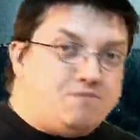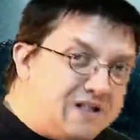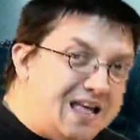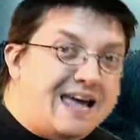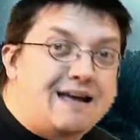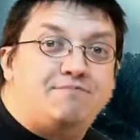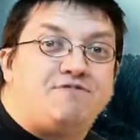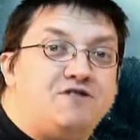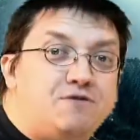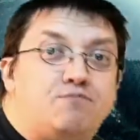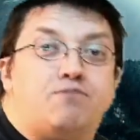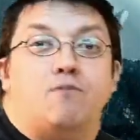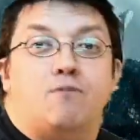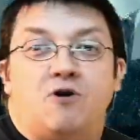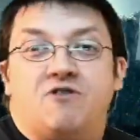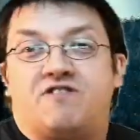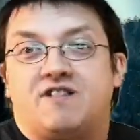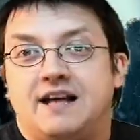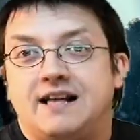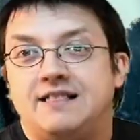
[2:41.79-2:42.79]
names you
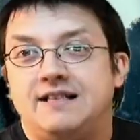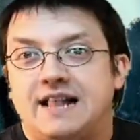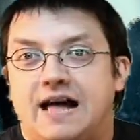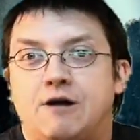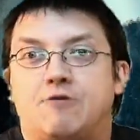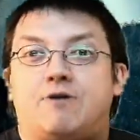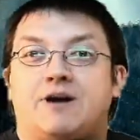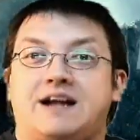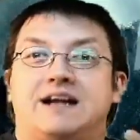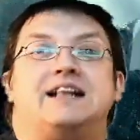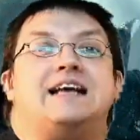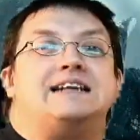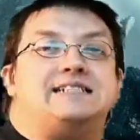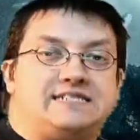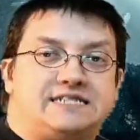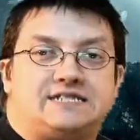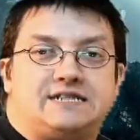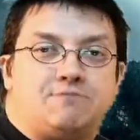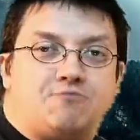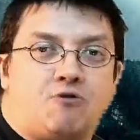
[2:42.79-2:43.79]
most likely not recognize,
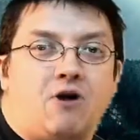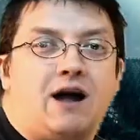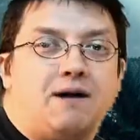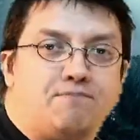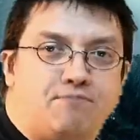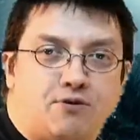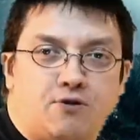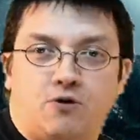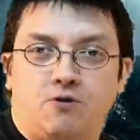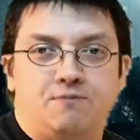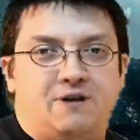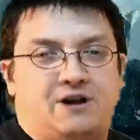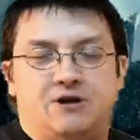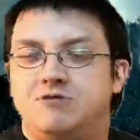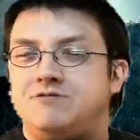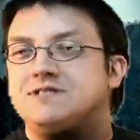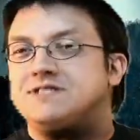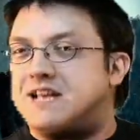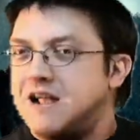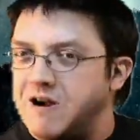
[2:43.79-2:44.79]
except Ron Perlman,
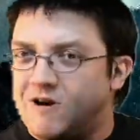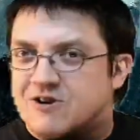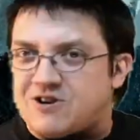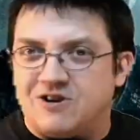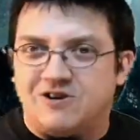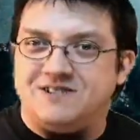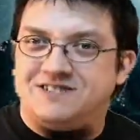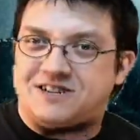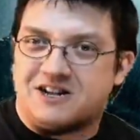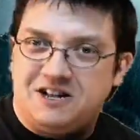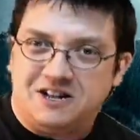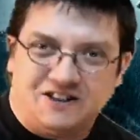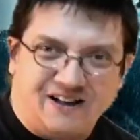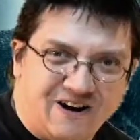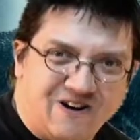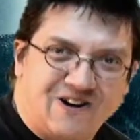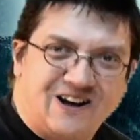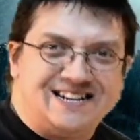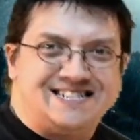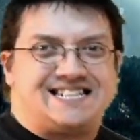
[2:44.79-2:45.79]
whose character is
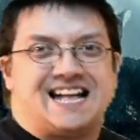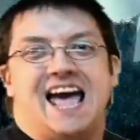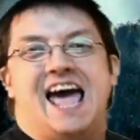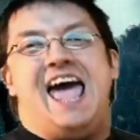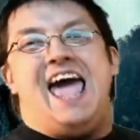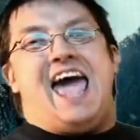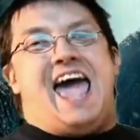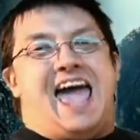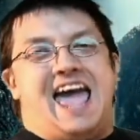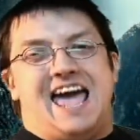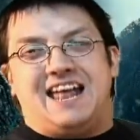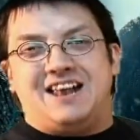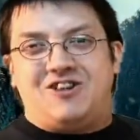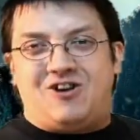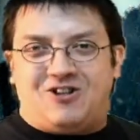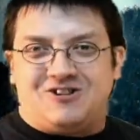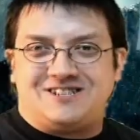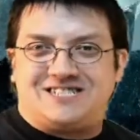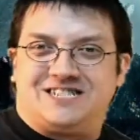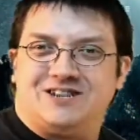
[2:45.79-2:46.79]
hilarious and
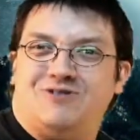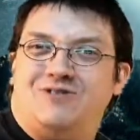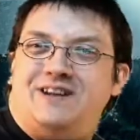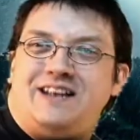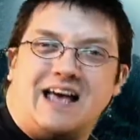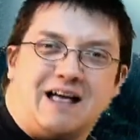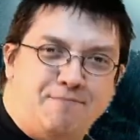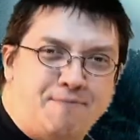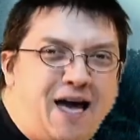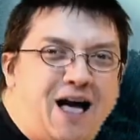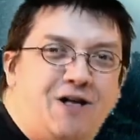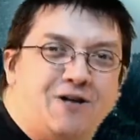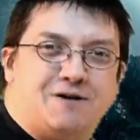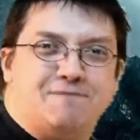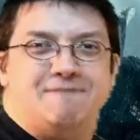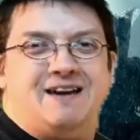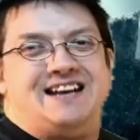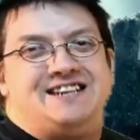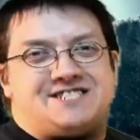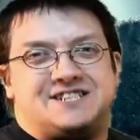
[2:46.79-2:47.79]
also an
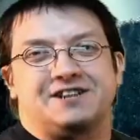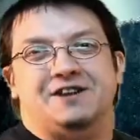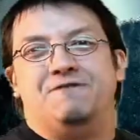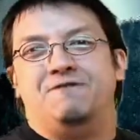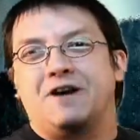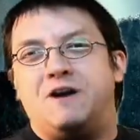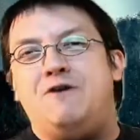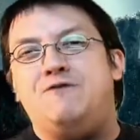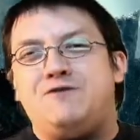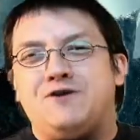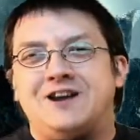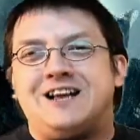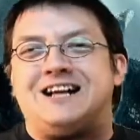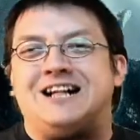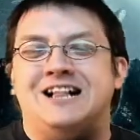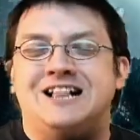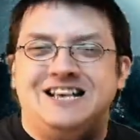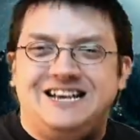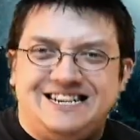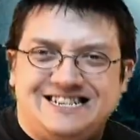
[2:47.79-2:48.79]
amalgamation of every
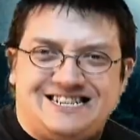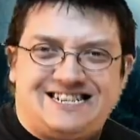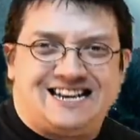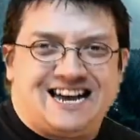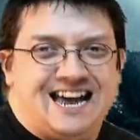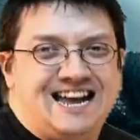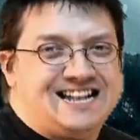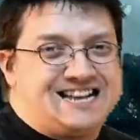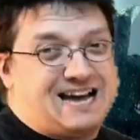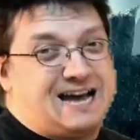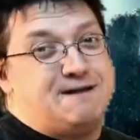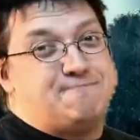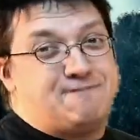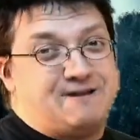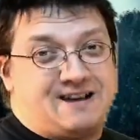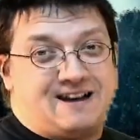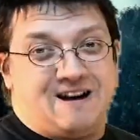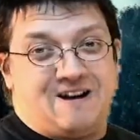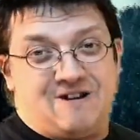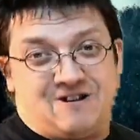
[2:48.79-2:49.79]
cliche type
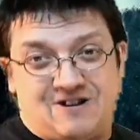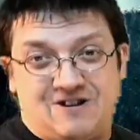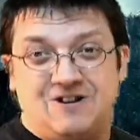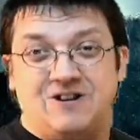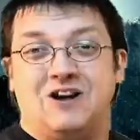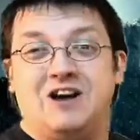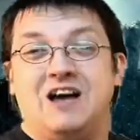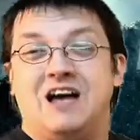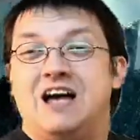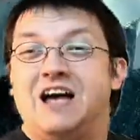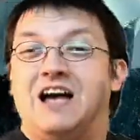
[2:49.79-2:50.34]
of character